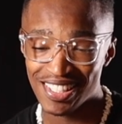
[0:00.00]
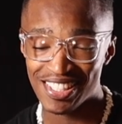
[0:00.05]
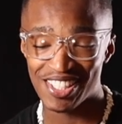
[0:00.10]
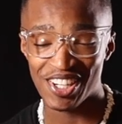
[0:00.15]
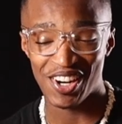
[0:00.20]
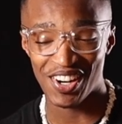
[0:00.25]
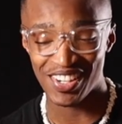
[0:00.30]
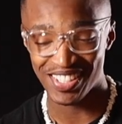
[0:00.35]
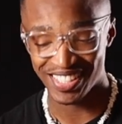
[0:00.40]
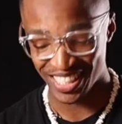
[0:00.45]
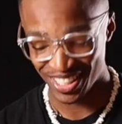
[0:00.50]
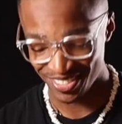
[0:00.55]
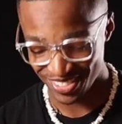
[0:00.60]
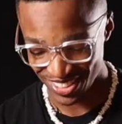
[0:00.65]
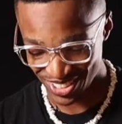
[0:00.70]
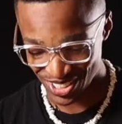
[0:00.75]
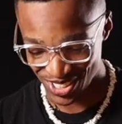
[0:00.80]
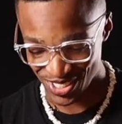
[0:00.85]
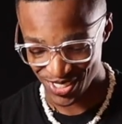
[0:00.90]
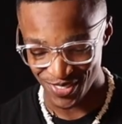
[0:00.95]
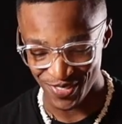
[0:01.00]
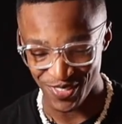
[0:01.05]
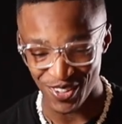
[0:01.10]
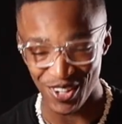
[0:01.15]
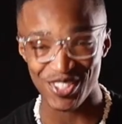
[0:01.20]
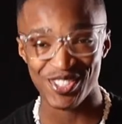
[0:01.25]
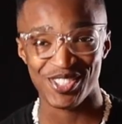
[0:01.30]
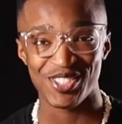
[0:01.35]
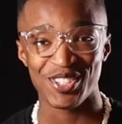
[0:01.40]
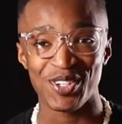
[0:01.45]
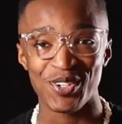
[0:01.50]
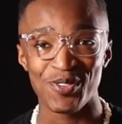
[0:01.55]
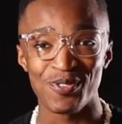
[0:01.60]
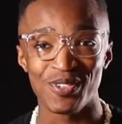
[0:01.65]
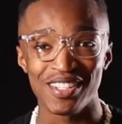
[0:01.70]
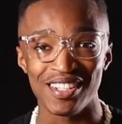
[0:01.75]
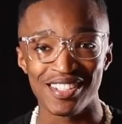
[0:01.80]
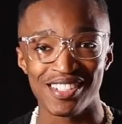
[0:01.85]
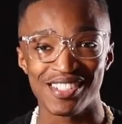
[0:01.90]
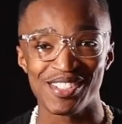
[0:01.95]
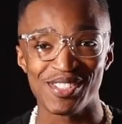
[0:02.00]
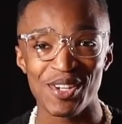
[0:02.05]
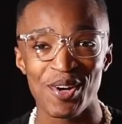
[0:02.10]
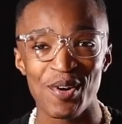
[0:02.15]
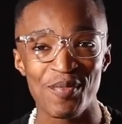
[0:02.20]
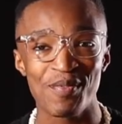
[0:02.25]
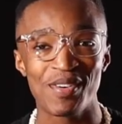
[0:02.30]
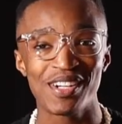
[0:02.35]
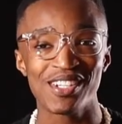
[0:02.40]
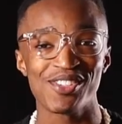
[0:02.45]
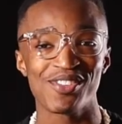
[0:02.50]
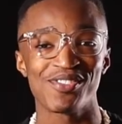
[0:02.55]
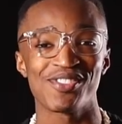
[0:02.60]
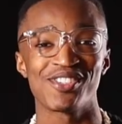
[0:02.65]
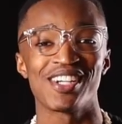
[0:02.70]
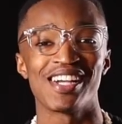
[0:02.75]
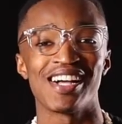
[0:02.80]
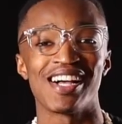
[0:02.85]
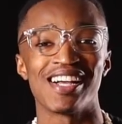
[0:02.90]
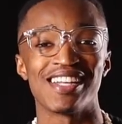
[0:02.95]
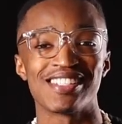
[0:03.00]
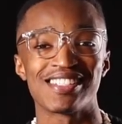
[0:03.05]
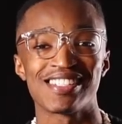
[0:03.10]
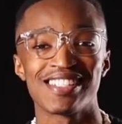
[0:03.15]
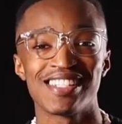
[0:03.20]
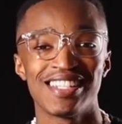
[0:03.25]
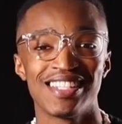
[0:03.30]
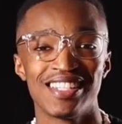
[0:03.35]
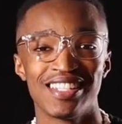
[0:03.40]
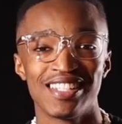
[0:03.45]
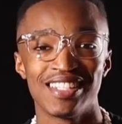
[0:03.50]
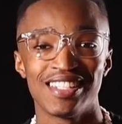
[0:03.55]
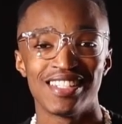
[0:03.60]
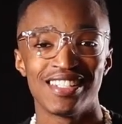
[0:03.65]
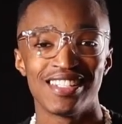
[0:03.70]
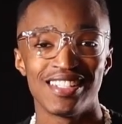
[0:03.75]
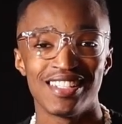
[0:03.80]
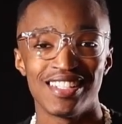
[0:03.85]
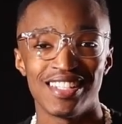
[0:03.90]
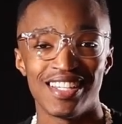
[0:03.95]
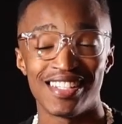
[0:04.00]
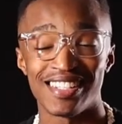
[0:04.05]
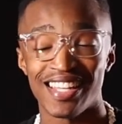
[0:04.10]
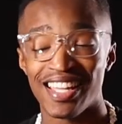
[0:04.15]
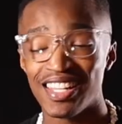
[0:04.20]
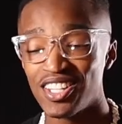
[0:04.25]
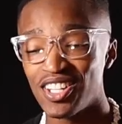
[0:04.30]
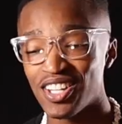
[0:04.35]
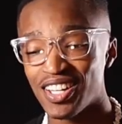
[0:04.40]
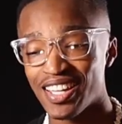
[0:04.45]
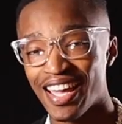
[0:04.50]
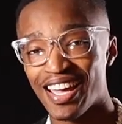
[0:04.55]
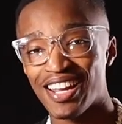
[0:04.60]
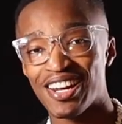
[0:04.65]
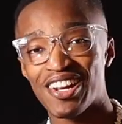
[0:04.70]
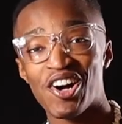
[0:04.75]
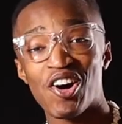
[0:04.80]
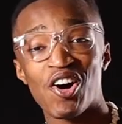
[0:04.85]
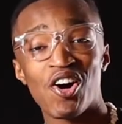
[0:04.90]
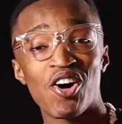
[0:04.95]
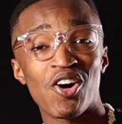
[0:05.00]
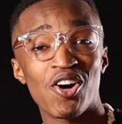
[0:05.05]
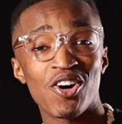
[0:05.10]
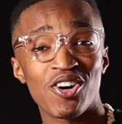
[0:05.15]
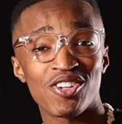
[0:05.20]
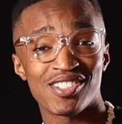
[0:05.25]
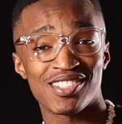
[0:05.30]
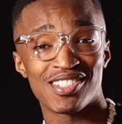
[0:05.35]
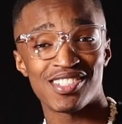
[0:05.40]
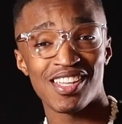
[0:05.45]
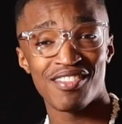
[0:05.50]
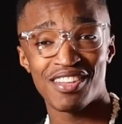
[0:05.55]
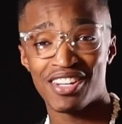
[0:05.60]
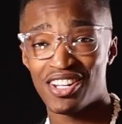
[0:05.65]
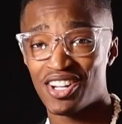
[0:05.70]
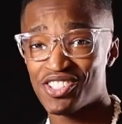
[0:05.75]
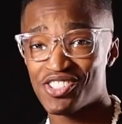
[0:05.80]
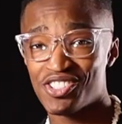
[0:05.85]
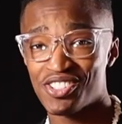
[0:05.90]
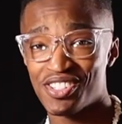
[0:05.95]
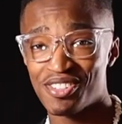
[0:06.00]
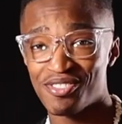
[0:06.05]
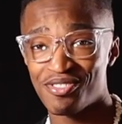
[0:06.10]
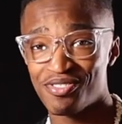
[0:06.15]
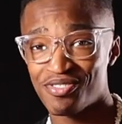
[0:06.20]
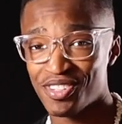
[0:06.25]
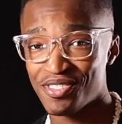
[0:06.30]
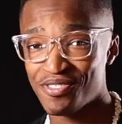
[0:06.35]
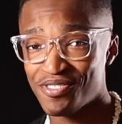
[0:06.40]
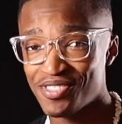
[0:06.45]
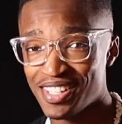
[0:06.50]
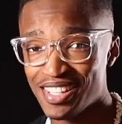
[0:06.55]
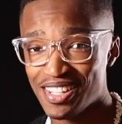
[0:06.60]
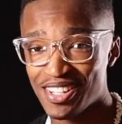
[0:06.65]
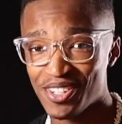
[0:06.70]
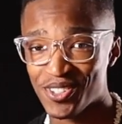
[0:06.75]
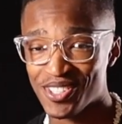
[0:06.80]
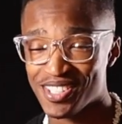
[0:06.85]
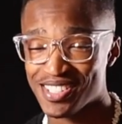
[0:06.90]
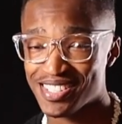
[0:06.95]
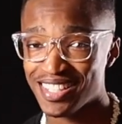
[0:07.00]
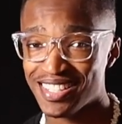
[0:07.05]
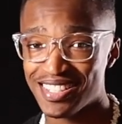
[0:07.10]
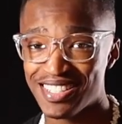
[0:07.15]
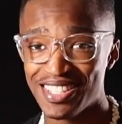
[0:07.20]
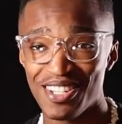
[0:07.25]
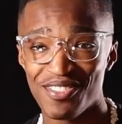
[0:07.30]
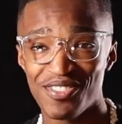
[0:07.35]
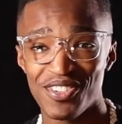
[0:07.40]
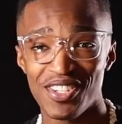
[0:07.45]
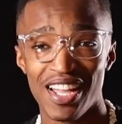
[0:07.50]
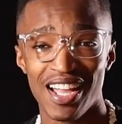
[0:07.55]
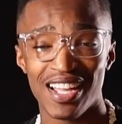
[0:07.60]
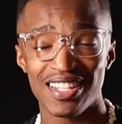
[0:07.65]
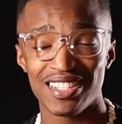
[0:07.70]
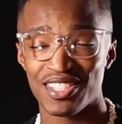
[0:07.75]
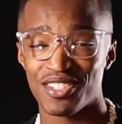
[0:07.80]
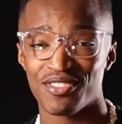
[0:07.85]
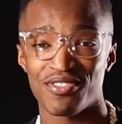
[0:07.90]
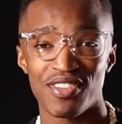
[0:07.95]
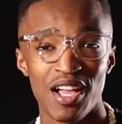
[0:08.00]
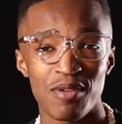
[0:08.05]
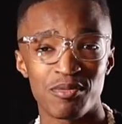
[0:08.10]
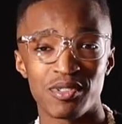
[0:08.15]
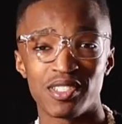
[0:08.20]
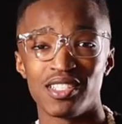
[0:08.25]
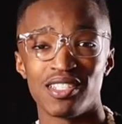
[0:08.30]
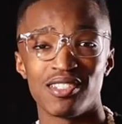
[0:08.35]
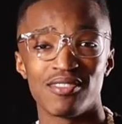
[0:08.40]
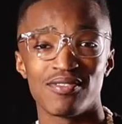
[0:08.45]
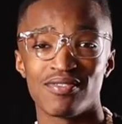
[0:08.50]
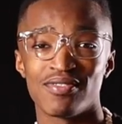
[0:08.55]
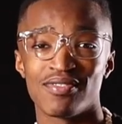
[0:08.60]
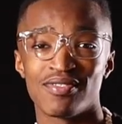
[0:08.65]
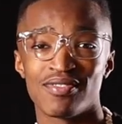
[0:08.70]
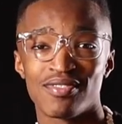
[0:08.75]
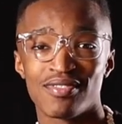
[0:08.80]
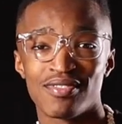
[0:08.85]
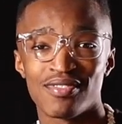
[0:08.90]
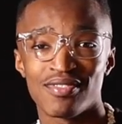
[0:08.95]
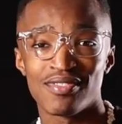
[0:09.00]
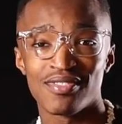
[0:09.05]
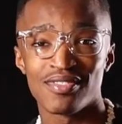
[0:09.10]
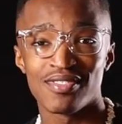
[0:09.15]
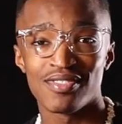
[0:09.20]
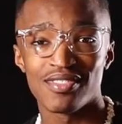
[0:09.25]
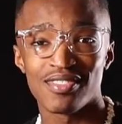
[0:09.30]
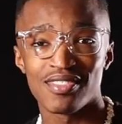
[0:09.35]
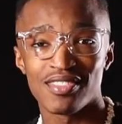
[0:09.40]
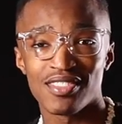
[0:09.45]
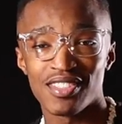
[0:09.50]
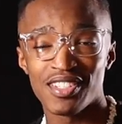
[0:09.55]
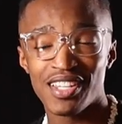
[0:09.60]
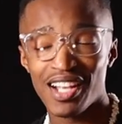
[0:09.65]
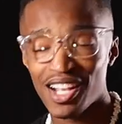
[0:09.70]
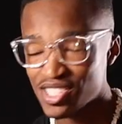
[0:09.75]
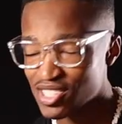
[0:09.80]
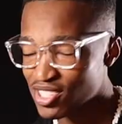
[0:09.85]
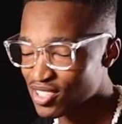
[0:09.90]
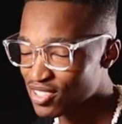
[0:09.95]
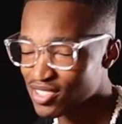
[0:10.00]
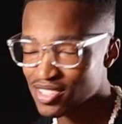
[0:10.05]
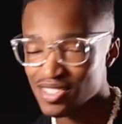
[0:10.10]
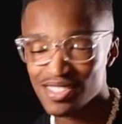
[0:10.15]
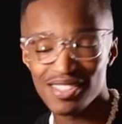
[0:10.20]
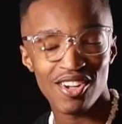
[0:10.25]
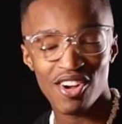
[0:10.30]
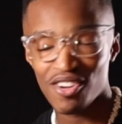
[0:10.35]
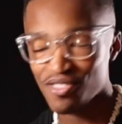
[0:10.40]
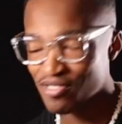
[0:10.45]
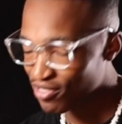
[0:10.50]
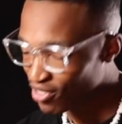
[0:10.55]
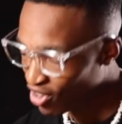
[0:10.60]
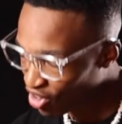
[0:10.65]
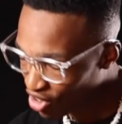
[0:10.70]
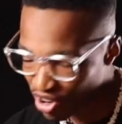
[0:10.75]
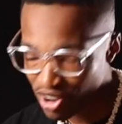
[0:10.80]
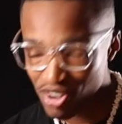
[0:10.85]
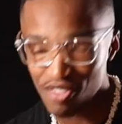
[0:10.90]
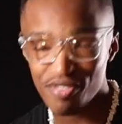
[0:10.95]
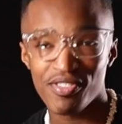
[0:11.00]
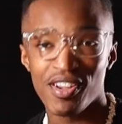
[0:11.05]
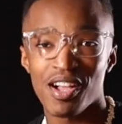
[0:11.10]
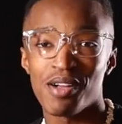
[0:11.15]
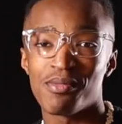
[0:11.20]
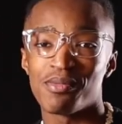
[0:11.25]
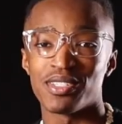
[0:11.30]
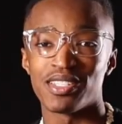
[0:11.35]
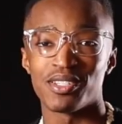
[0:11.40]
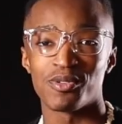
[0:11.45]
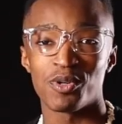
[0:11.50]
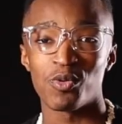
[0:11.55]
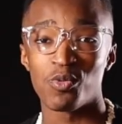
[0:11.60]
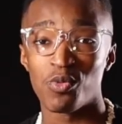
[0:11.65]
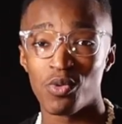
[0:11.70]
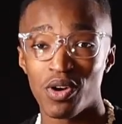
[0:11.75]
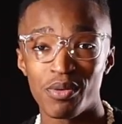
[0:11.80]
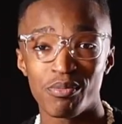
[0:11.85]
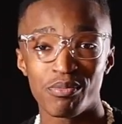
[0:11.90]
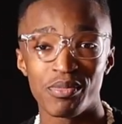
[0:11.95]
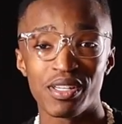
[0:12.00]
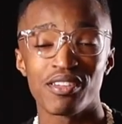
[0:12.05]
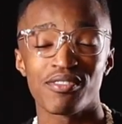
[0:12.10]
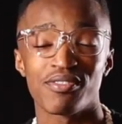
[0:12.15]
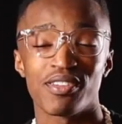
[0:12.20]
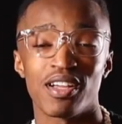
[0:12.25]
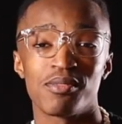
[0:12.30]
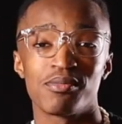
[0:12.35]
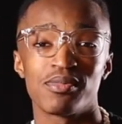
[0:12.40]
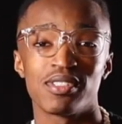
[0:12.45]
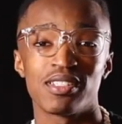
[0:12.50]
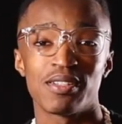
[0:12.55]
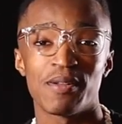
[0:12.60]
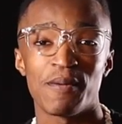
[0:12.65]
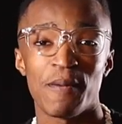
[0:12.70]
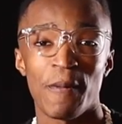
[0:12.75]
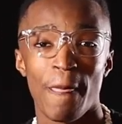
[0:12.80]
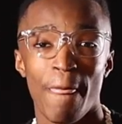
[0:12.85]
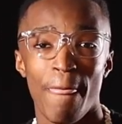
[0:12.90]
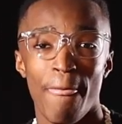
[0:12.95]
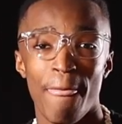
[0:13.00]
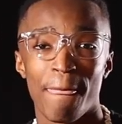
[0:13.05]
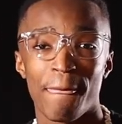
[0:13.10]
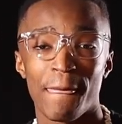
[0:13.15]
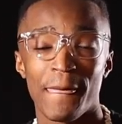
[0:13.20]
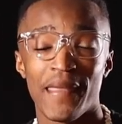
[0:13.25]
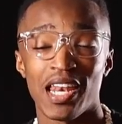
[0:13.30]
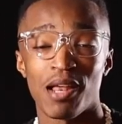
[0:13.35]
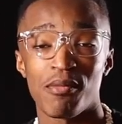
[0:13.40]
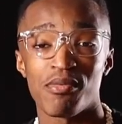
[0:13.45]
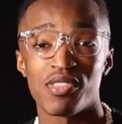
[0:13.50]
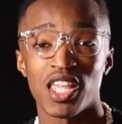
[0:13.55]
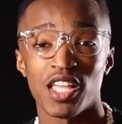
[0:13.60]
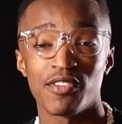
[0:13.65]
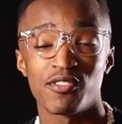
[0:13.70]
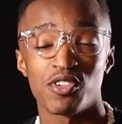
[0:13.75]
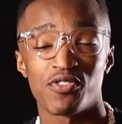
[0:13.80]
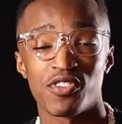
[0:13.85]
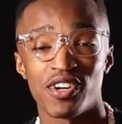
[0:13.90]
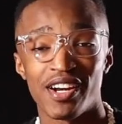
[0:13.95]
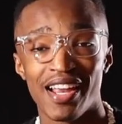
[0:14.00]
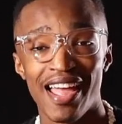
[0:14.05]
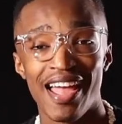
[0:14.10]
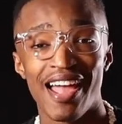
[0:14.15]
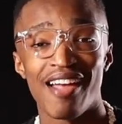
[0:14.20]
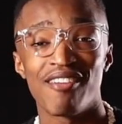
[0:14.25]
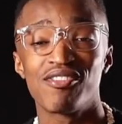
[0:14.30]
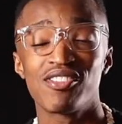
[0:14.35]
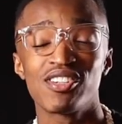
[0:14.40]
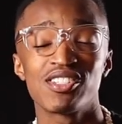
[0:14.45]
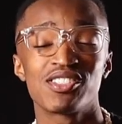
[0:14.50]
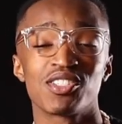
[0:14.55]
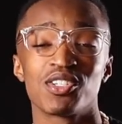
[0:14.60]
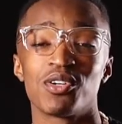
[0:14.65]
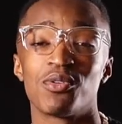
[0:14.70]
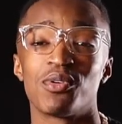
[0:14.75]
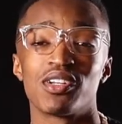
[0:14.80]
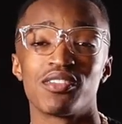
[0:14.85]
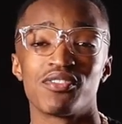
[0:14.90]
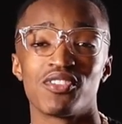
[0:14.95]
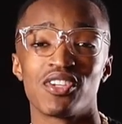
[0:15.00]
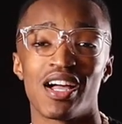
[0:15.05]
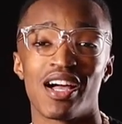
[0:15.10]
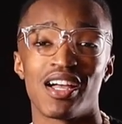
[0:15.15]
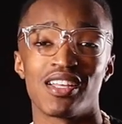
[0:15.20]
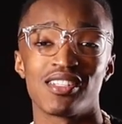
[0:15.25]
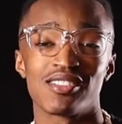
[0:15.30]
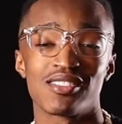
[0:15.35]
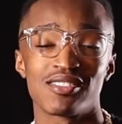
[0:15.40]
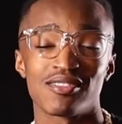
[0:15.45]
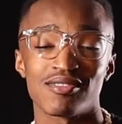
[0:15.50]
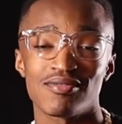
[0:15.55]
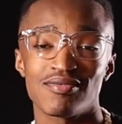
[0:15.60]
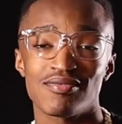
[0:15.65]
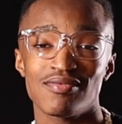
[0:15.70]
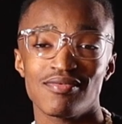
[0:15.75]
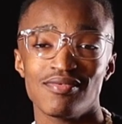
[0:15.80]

it's hard to keep such a small circle when there's so much of you guys. And I look at all 750 or 60 of you guys as family. You guys are all family. We're one big family. And I'm thankful for every single one of you guys.